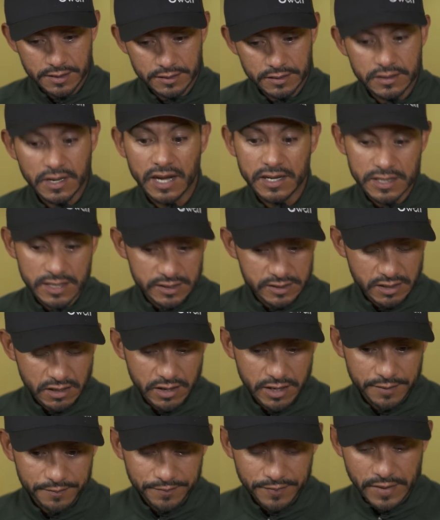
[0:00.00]
90,
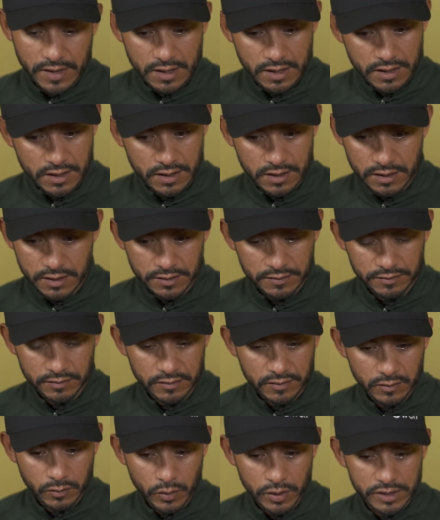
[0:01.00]
sorry,
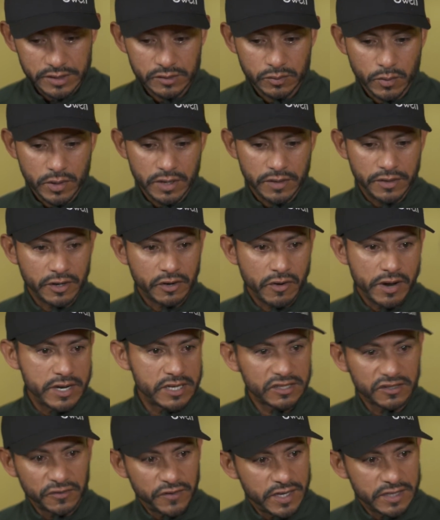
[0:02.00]
was one of the
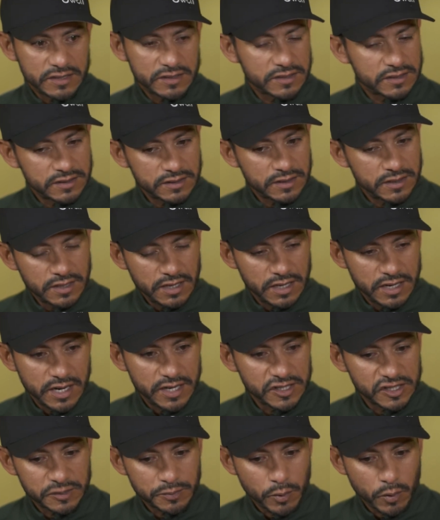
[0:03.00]
greatest feats in
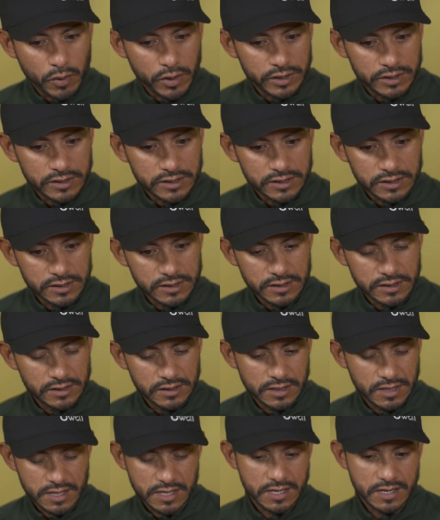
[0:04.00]
any sport
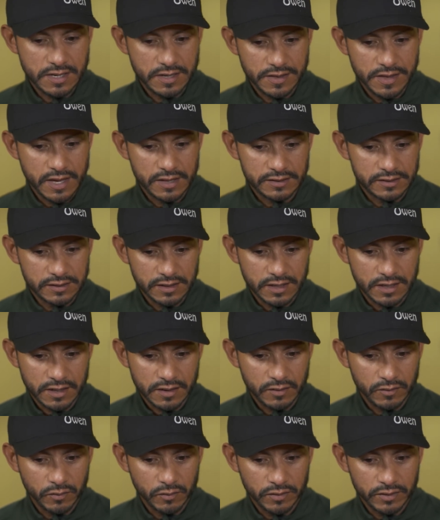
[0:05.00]
that
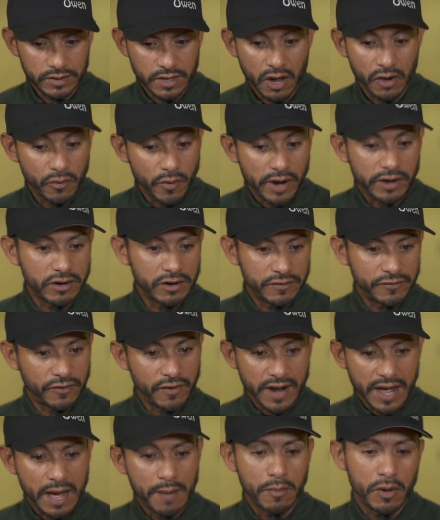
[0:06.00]
on record for
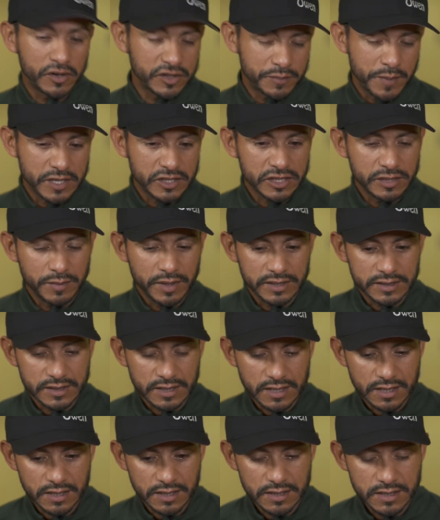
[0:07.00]
handball especially.
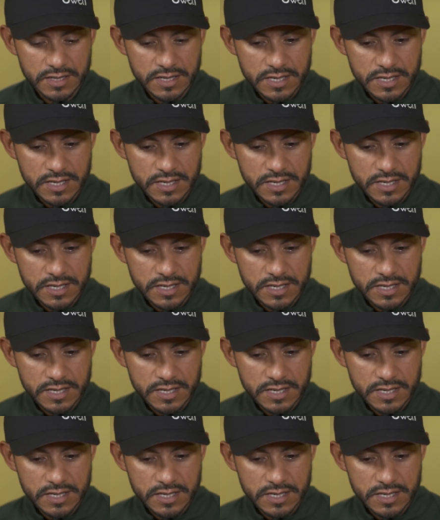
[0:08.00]
But